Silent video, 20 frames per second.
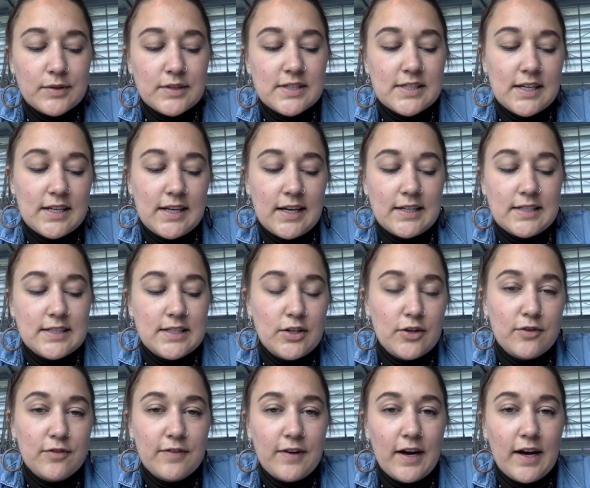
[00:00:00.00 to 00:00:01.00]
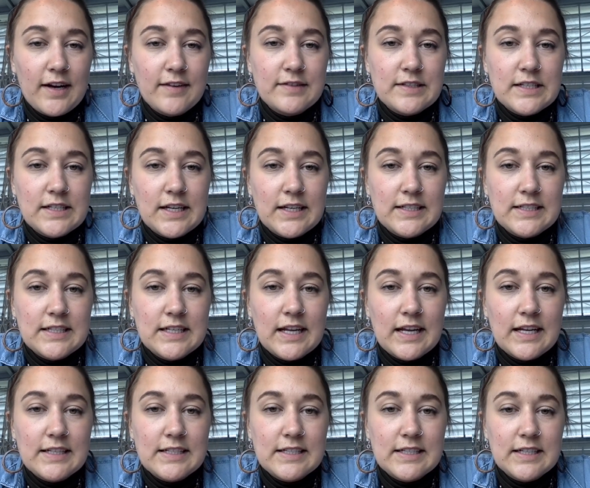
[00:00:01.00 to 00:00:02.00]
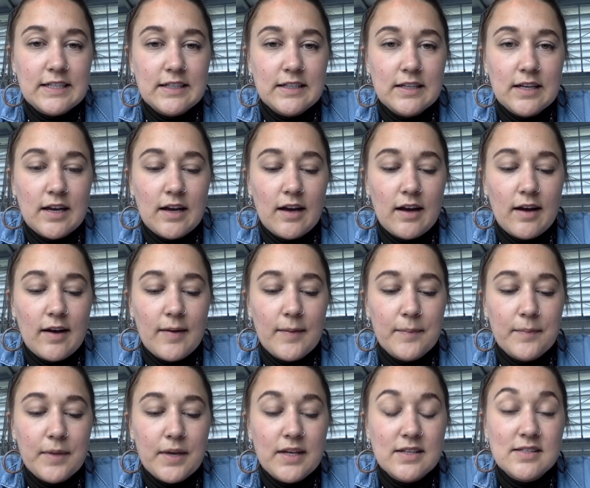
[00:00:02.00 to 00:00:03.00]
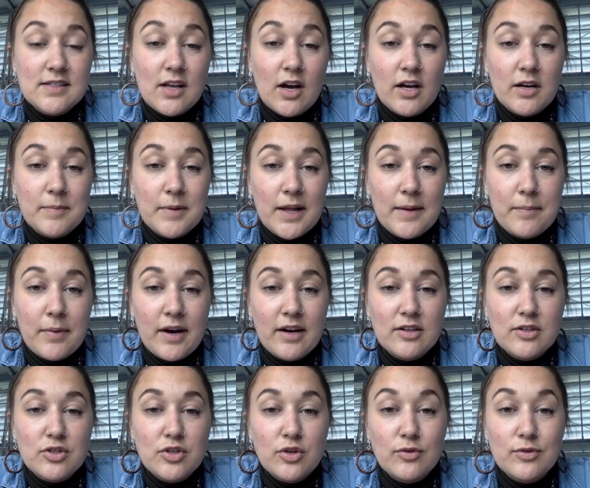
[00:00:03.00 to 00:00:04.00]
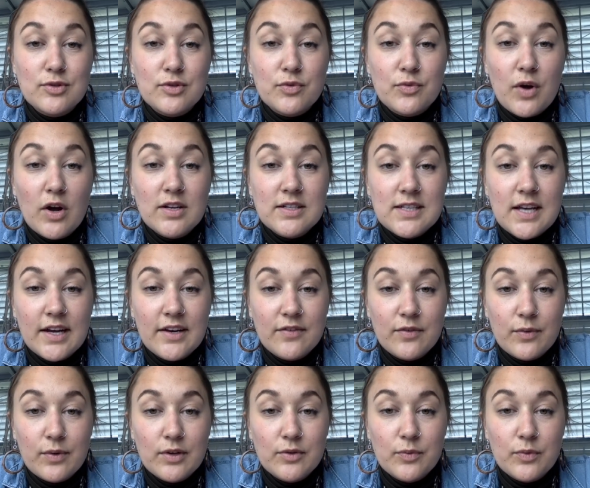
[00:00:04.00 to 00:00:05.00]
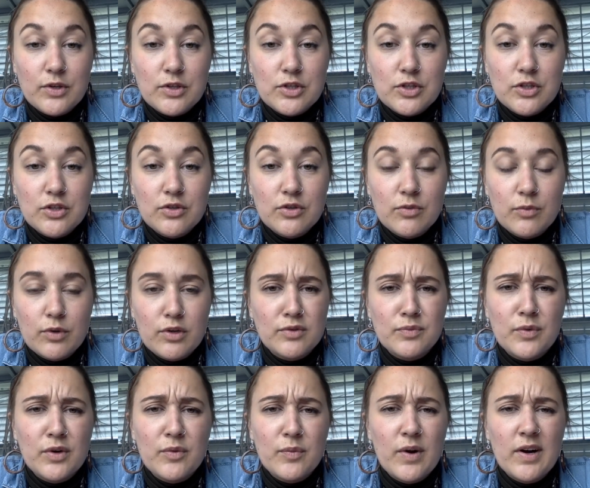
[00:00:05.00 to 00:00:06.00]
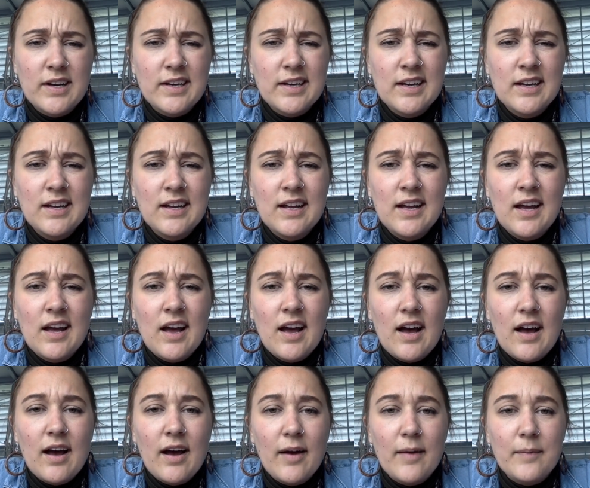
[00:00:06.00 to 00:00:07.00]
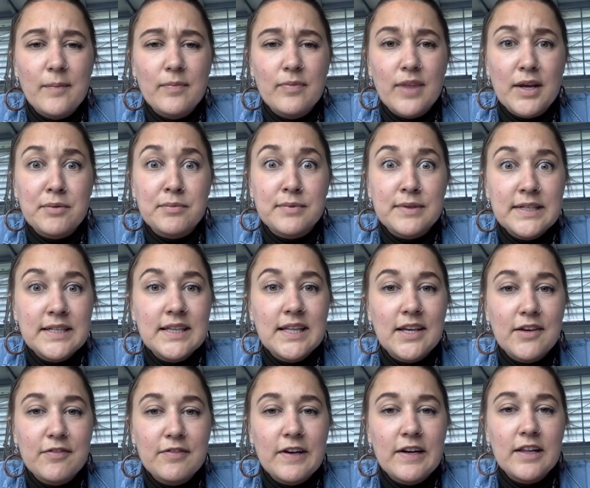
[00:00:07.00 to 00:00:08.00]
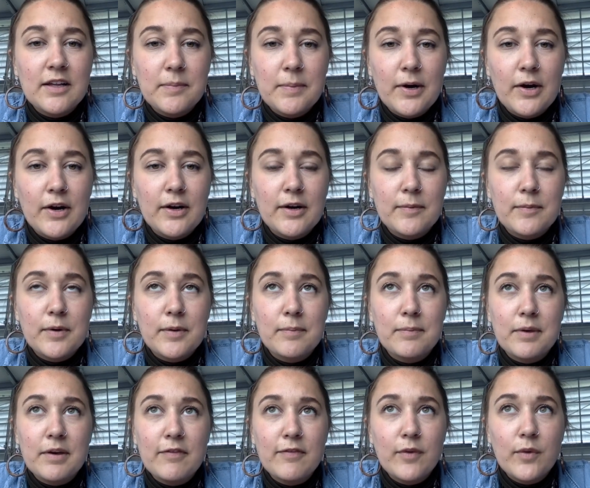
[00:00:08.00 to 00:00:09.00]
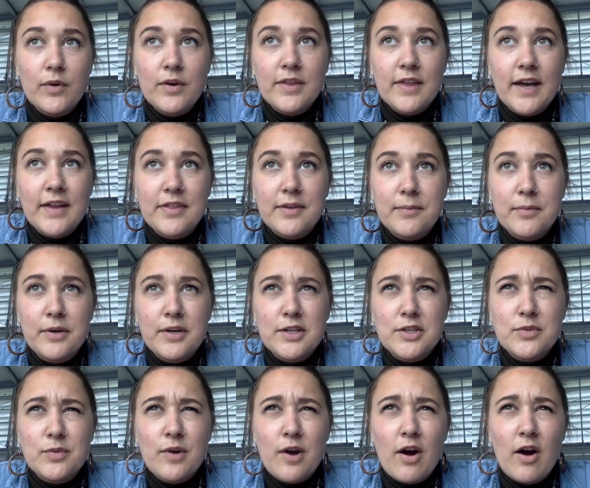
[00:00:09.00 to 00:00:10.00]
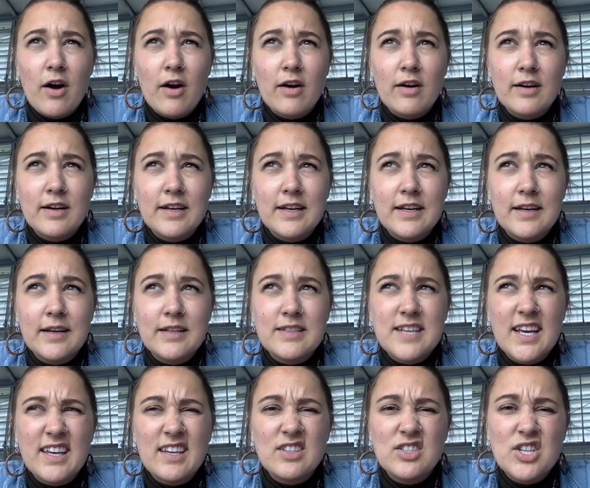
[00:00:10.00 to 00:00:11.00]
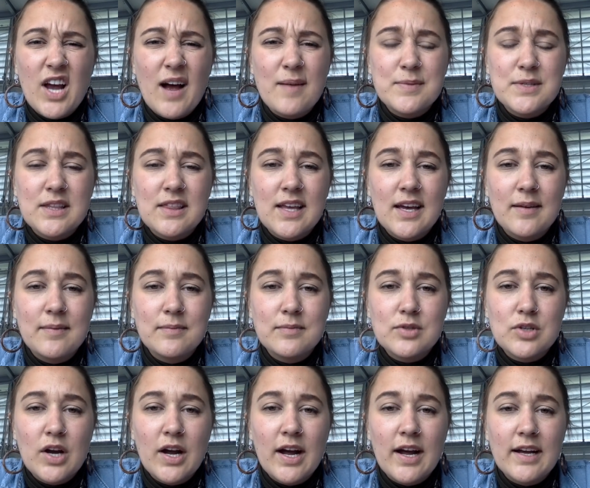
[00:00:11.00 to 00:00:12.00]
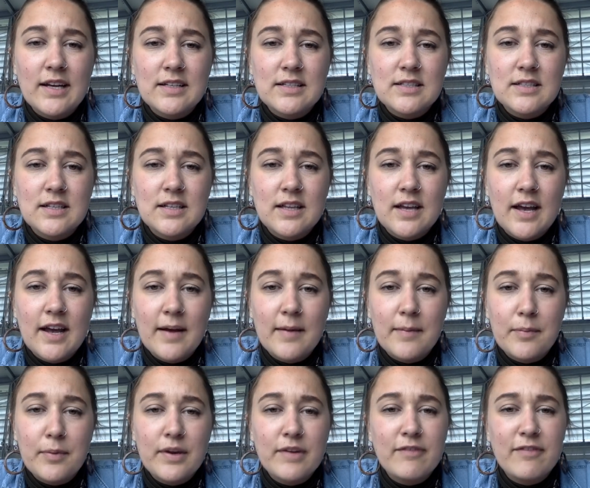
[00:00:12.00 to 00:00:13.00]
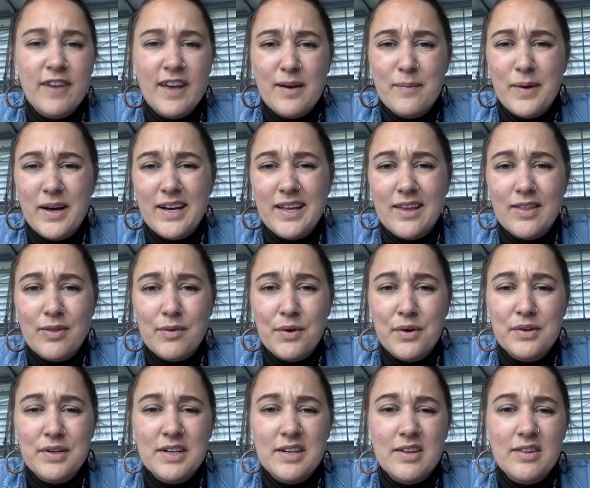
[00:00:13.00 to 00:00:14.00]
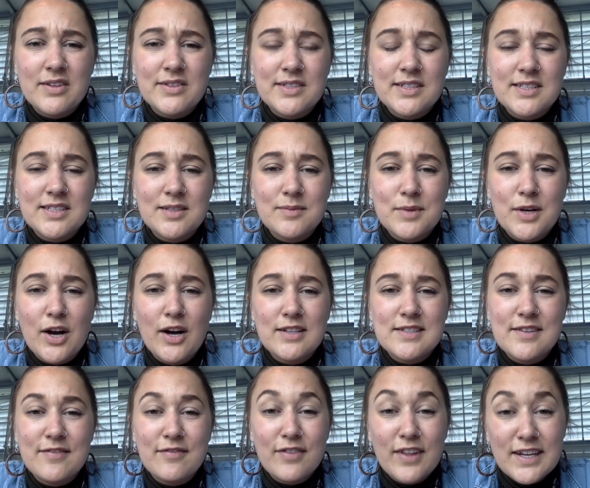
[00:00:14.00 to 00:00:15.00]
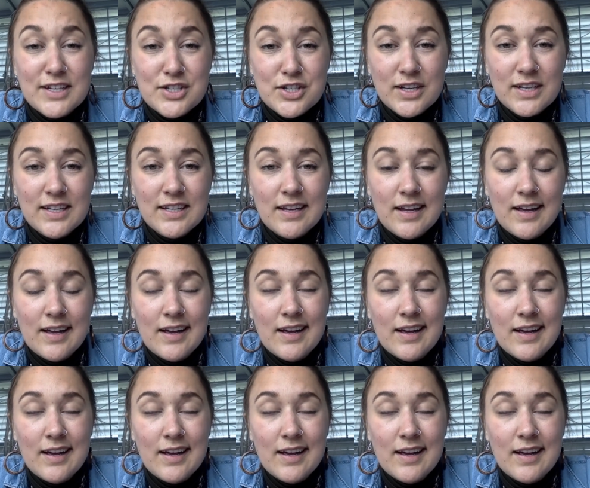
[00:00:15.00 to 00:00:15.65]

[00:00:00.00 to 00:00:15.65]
say 1905 to 1918, because the Ottoman Empire chose the wrong side of World War One. They really fell apart, but before that, the British were already taking jabs at them, trying to like print fake money and throw it into their system to cause inflation.